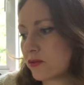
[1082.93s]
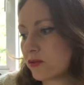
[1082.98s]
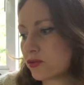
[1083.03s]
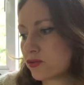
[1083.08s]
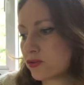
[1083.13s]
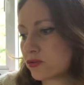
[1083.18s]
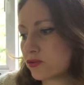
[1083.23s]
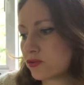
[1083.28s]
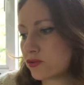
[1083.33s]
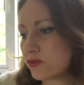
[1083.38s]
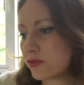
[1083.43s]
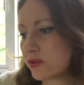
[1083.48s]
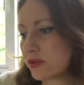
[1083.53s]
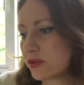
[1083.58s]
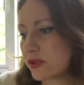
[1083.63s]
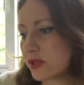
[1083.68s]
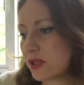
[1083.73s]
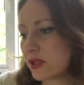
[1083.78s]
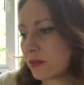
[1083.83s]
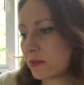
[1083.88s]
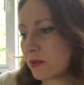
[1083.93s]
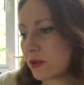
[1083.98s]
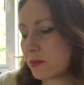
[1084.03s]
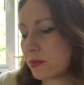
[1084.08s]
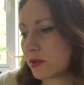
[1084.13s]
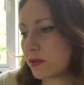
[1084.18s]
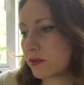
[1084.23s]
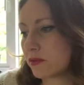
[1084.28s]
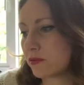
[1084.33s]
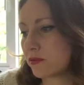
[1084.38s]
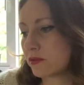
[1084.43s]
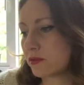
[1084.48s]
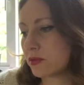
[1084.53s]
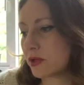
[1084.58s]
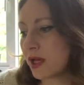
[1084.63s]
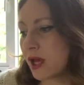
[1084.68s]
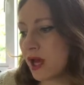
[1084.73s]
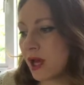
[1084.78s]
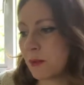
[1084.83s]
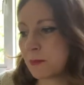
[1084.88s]
or short story. I think it might be a novel,
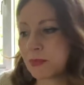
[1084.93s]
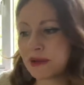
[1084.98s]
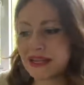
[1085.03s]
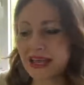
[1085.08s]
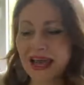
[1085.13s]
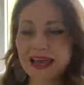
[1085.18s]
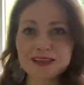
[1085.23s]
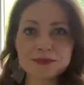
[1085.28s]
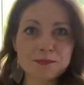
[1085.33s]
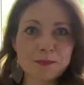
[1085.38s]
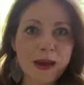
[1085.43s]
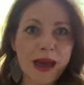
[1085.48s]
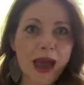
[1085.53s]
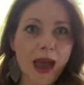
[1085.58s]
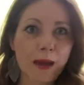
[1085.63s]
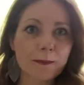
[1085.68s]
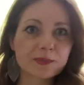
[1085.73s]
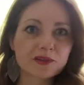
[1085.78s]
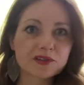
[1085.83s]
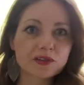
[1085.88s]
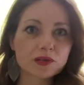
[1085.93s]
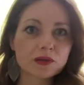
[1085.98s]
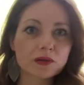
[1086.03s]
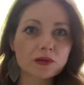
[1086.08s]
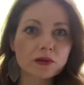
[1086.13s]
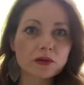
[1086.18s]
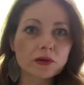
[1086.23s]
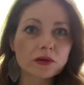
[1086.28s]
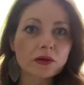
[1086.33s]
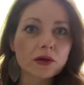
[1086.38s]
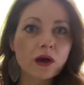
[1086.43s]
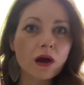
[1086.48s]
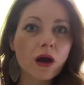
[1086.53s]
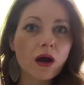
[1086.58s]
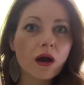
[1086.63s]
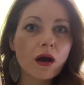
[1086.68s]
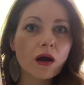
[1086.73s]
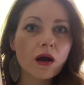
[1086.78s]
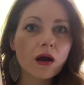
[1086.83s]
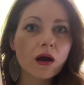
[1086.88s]
but it has maps. Look,
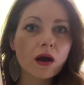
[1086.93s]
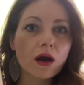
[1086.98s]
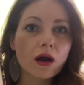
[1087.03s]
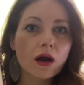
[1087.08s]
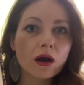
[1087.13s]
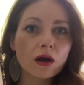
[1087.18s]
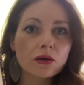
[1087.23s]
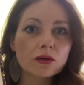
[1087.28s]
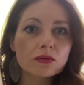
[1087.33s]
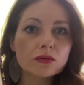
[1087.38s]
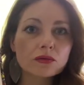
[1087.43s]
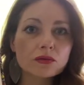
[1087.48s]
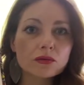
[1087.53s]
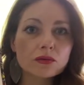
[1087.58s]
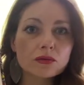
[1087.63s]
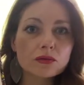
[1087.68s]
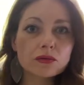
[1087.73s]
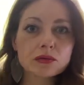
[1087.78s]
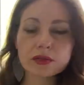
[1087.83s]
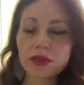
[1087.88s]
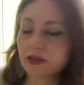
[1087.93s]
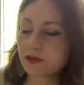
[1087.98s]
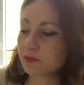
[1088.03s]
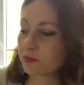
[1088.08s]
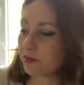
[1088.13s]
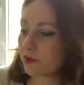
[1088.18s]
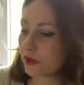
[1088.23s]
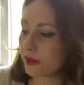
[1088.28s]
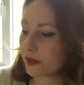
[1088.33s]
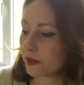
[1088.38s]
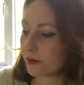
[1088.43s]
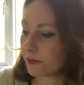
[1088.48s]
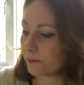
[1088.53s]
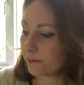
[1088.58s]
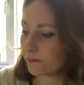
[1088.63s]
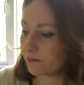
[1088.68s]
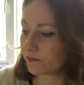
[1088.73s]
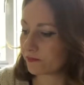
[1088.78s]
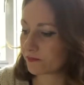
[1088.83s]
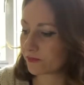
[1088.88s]
oh, that's pretty.
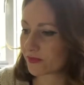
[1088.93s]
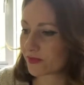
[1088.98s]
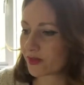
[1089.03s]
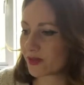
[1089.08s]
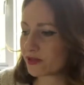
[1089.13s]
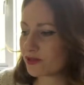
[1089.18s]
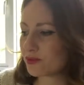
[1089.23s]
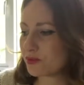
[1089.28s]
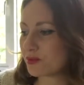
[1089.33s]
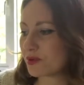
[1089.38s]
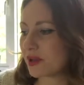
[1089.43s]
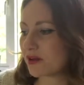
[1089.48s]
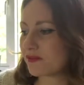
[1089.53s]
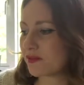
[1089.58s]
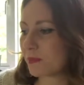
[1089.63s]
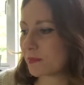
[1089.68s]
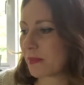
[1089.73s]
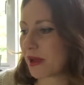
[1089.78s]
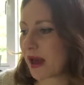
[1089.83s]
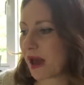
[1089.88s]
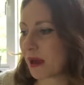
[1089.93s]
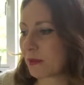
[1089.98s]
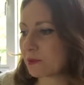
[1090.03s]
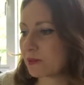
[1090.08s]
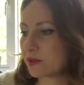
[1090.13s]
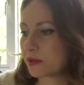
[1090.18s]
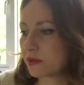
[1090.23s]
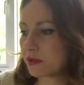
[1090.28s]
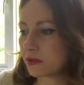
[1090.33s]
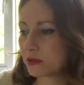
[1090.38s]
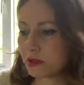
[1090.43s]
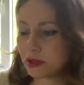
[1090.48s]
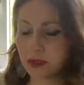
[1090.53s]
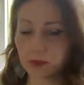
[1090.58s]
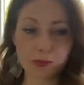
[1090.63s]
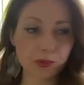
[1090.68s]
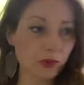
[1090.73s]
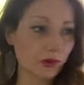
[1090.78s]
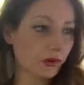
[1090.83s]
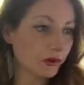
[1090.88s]
I do love a map in a
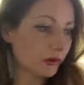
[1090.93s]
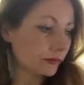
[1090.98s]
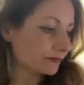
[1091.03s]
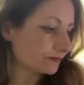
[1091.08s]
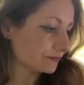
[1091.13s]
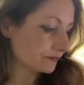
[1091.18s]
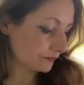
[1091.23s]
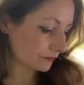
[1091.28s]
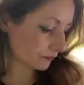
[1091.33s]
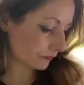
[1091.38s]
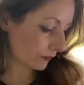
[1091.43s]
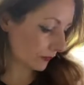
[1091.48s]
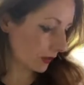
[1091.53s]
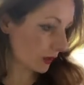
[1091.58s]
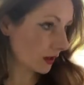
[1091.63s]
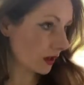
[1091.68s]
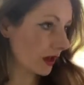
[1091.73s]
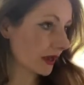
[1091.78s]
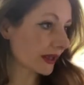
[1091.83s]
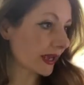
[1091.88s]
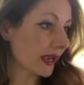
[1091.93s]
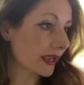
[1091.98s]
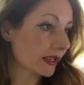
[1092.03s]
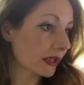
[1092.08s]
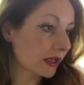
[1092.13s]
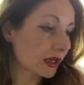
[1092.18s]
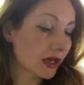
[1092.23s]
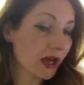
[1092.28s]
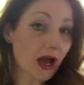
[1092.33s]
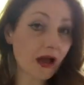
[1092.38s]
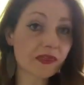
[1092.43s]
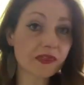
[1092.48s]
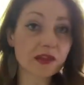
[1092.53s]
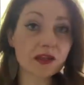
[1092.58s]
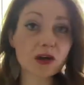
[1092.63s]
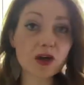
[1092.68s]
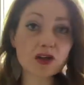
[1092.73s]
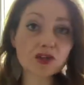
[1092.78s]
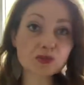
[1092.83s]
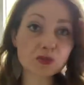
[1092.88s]
book. Okay, and the
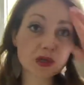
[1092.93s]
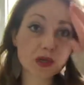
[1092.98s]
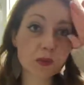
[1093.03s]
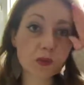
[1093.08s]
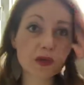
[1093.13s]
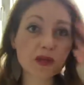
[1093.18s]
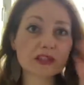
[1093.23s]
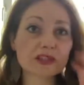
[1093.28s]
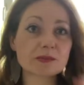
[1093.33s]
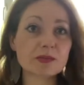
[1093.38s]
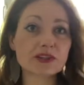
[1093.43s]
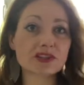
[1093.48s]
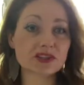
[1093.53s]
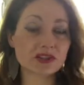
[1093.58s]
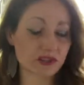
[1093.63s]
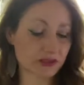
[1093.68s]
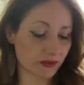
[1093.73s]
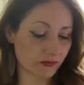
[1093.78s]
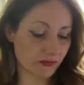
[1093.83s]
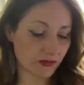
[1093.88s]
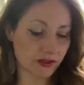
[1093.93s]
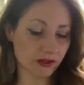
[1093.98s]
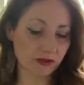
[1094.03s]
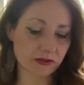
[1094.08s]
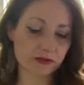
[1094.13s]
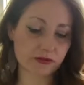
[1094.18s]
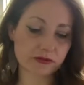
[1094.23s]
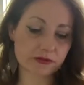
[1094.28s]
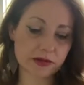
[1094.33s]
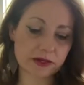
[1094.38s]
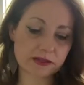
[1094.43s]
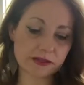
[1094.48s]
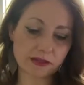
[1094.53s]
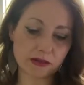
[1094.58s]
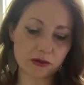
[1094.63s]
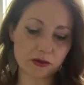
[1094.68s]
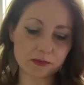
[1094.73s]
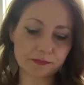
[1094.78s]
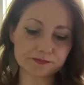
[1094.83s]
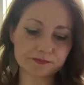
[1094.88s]
last one I wanted to mention, because this video is crazy
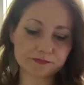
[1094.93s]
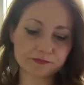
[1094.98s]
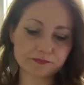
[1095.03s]
long,